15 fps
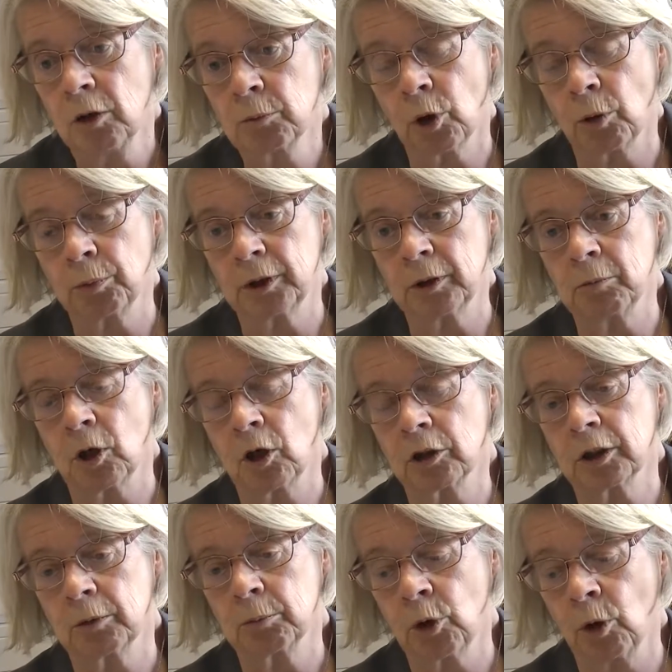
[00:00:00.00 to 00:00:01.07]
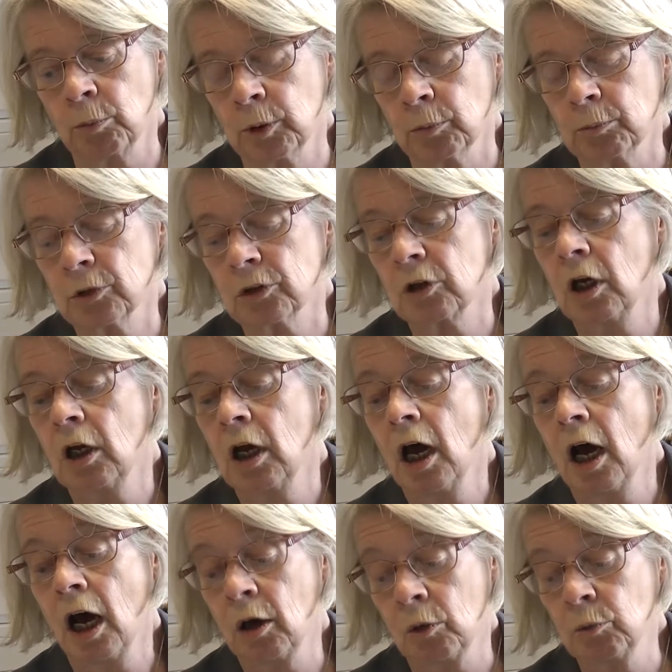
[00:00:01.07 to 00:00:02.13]
property market problems,
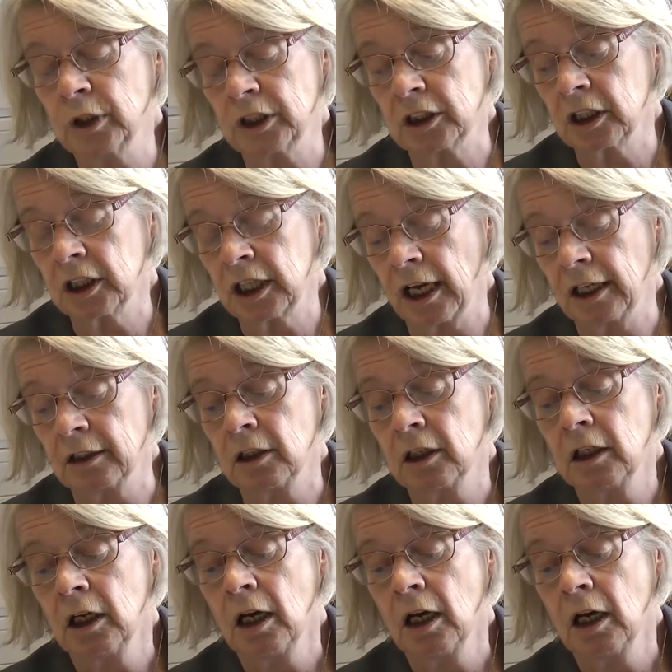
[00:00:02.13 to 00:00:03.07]
which again